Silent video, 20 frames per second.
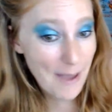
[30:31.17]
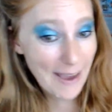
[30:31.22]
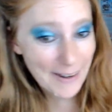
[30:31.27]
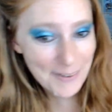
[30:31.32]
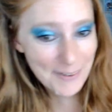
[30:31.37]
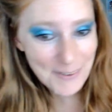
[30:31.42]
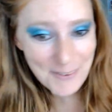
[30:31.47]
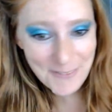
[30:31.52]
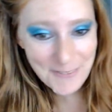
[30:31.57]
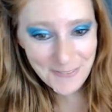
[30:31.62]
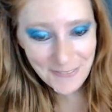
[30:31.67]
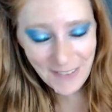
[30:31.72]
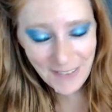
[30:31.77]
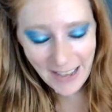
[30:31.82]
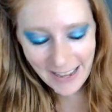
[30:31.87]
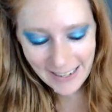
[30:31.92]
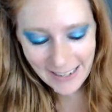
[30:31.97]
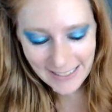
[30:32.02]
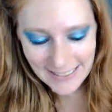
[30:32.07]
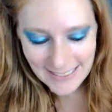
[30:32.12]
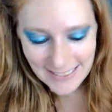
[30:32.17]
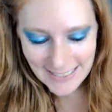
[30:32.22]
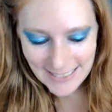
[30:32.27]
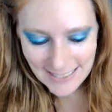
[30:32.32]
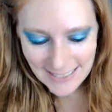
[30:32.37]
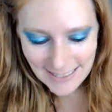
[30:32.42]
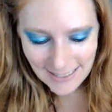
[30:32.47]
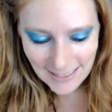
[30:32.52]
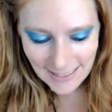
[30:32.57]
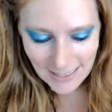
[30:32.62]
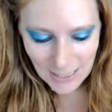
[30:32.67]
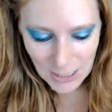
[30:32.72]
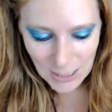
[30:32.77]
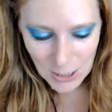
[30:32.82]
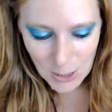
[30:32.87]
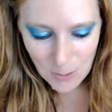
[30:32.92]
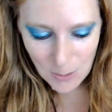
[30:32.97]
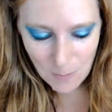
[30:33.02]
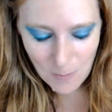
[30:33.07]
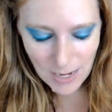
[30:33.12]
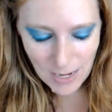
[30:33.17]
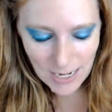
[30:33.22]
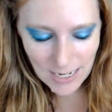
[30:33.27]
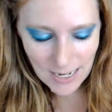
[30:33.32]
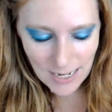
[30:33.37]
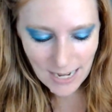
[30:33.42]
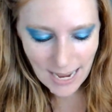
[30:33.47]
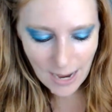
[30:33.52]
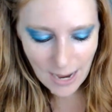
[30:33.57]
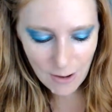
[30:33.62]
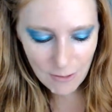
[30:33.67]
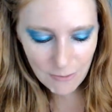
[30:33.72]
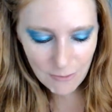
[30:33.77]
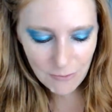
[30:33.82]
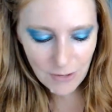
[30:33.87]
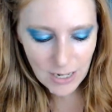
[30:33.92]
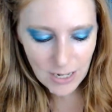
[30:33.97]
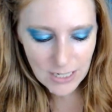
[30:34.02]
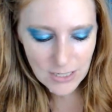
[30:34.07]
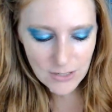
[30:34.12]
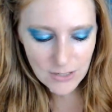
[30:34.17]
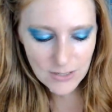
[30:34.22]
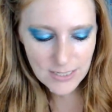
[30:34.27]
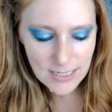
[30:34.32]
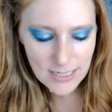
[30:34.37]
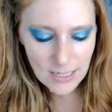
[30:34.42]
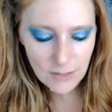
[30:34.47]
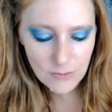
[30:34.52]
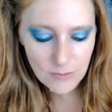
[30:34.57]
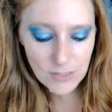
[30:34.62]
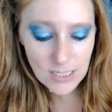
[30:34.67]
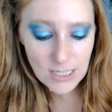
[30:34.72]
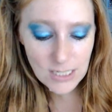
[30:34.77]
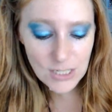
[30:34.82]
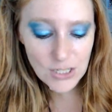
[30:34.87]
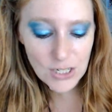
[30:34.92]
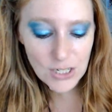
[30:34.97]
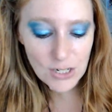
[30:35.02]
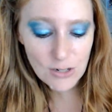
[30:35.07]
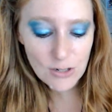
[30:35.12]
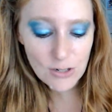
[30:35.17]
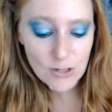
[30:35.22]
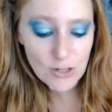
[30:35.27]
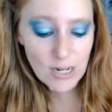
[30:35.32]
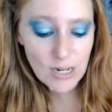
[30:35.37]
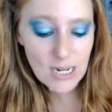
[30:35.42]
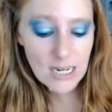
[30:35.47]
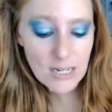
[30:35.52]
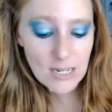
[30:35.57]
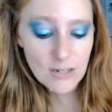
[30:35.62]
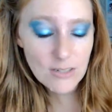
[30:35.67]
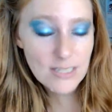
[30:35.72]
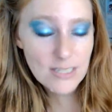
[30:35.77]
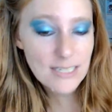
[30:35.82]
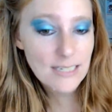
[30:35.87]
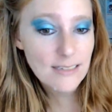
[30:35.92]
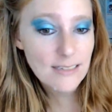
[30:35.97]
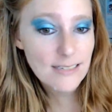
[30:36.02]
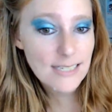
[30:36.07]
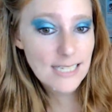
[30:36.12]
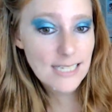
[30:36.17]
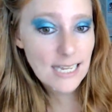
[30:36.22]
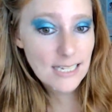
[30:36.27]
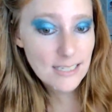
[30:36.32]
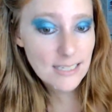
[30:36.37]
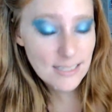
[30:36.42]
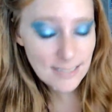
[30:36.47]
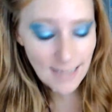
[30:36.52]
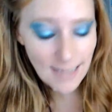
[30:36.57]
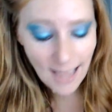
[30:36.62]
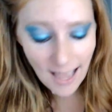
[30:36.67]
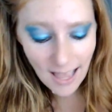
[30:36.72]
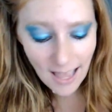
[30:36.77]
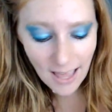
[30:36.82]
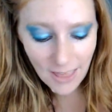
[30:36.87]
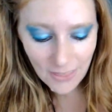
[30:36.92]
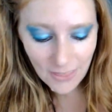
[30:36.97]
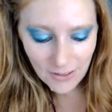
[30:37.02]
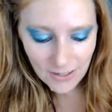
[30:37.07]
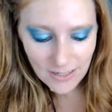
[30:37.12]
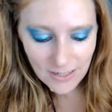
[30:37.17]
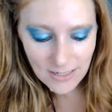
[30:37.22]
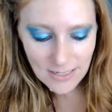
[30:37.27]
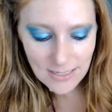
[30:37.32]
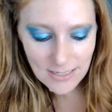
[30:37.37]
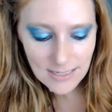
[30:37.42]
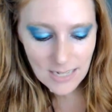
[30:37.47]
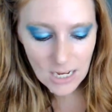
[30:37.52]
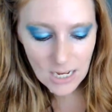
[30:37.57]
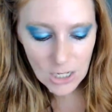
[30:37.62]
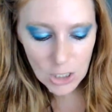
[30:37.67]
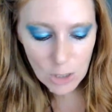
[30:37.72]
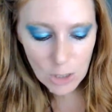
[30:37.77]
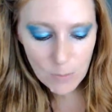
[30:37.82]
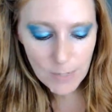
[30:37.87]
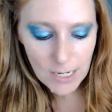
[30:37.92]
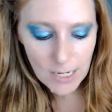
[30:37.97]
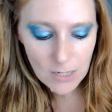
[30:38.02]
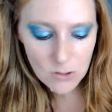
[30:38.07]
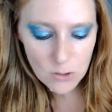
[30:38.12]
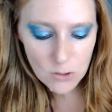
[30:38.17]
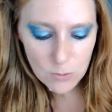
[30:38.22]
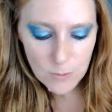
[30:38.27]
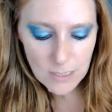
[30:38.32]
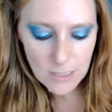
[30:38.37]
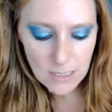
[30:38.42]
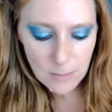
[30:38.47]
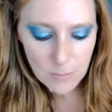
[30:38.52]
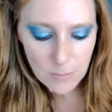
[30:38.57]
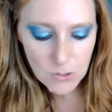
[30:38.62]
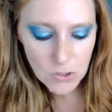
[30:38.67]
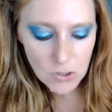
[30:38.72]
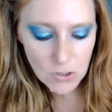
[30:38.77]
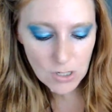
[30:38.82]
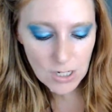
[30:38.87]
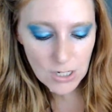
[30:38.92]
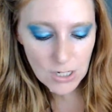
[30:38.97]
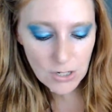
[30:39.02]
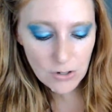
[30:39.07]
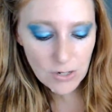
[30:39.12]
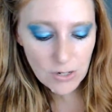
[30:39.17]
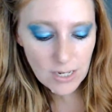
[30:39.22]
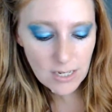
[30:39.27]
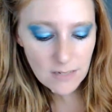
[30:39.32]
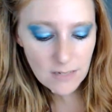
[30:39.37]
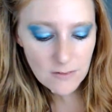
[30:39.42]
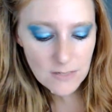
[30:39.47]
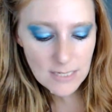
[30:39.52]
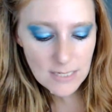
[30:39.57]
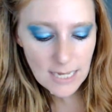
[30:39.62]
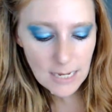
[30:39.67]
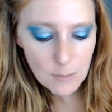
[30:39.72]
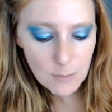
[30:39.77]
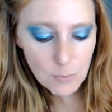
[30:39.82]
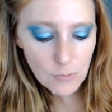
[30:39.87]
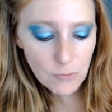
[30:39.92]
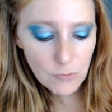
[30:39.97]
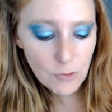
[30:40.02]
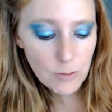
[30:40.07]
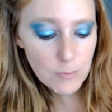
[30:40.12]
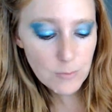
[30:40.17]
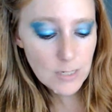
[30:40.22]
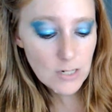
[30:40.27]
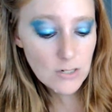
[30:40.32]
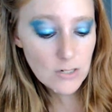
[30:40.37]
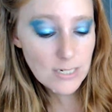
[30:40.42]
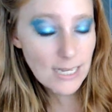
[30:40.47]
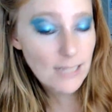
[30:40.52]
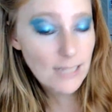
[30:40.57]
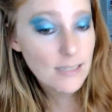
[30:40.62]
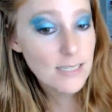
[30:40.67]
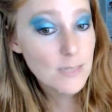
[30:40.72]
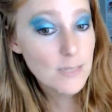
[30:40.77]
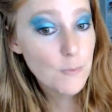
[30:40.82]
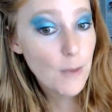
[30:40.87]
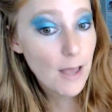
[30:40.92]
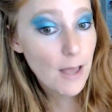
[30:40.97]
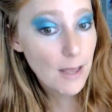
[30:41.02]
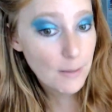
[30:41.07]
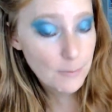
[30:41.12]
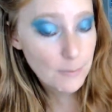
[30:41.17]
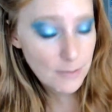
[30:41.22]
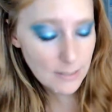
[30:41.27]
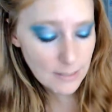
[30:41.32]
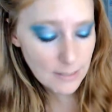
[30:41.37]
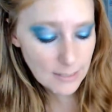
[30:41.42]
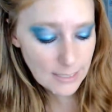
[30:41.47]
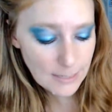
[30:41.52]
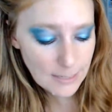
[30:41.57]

of fact, you may now find yourself teaching or training your skill sets to others. You may also be demonstrating your gifts and performing your talents publicly.